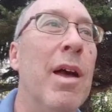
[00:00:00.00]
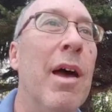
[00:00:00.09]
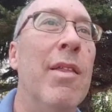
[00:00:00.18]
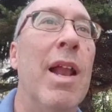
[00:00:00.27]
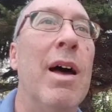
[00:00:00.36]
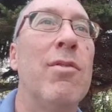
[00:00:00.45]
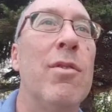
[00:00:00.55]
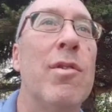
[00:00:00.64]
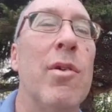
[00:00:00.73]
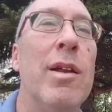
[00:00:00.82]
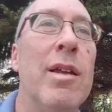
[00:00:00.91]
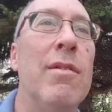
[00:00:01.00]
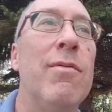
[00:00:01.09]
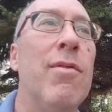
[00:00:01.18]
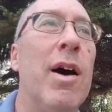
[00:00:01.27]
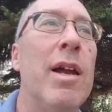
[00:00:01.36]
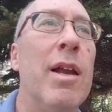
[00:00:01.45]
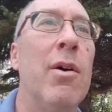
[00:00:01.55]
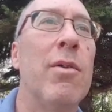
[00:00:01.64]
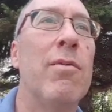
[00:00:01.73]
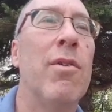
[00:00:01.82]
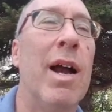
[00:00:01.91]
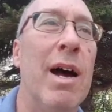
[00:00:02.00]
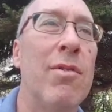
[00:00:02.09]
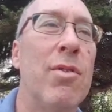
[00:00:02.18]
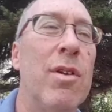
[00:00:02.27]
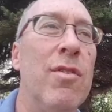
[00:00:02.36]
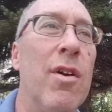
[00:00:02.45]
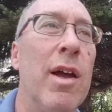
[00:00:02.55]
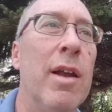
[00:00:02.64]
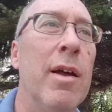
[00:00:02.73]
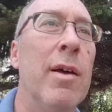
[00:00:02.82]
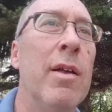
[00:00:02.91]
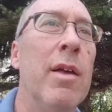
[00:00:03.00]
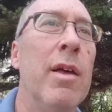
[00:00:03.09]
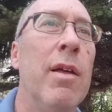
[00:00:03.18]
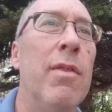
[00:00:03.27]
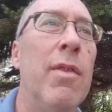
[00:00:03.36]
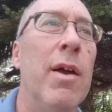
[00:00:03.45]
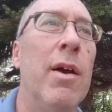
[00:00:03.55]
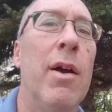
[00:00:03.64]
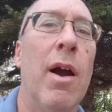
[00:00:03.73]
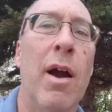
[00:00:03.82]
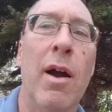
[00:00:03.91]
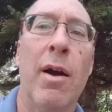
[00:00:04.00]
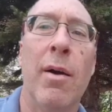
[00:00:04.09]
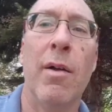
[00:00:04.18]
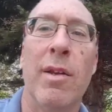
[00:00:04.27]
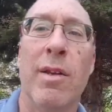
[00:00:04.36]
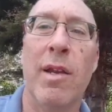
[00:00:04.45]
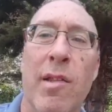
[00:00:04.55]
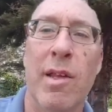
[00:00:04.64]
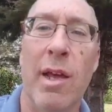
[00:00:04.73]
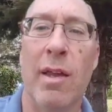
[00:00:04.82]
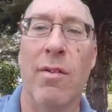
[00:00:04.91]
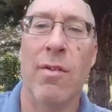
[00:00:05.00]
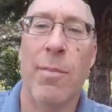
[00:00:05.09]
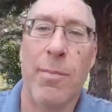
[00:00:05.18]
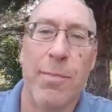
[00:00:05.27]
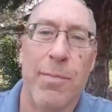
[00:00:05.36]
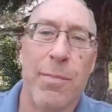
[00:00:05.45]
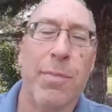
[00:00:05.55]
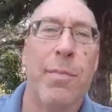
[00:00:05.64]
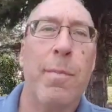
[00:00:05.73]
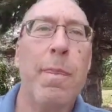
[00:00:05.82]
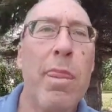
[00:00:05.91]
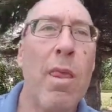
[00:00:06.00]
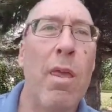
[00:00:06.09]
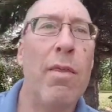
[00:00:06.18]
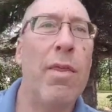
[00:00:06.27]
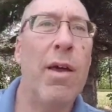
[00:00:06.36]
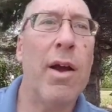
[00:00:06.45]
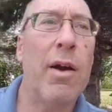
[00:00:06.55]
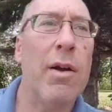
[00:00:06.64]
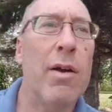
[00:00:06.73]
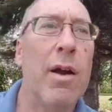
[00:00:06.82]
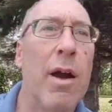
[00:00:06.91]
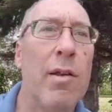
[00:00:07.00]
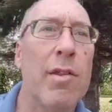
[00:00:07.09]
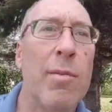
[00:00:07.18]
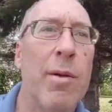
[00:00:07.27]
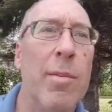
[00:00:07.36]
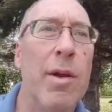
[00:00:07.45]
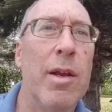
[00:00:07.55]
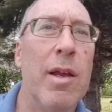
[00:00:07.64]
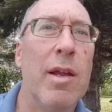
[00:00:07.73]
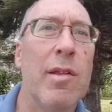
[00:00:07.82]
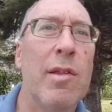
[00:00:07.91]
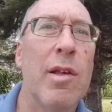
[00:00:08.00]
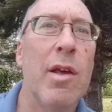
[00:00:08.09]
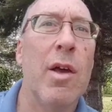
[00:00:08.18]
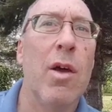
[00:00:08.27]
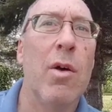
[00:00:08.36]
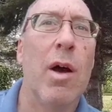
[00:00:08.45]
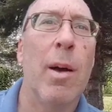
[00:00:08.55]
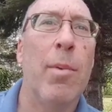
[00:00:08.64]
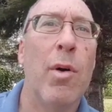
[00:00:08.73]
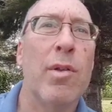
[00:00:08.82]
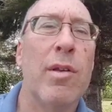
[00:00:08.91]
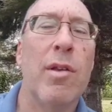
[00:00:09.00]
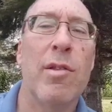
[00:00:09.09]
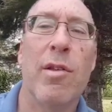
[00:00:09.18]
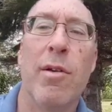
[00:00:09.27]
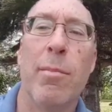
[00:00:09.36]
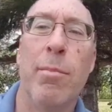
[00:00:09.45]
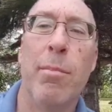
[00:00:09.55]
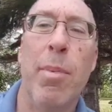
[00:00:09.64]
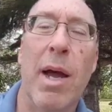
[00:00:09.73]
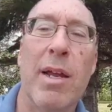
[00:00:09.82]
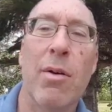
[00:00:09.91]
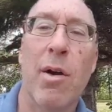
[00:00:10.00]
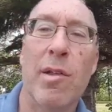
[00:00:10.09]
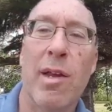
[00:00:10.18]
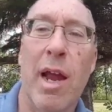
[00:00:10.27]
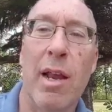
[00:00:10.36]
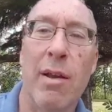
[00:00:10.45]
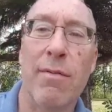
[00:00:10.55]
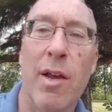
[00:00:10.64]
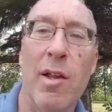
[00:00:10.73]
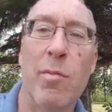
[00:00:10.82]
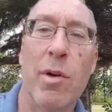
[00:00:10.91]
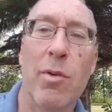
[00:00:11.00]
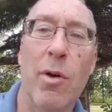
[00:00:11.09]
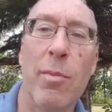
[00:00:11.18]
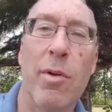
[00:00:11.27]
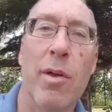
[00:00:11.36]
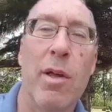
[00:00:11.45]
And then after, so I did find out for after Regina, there are on the TCH, there are some communities. I posted, there's a Bike Across Canada Facebook group.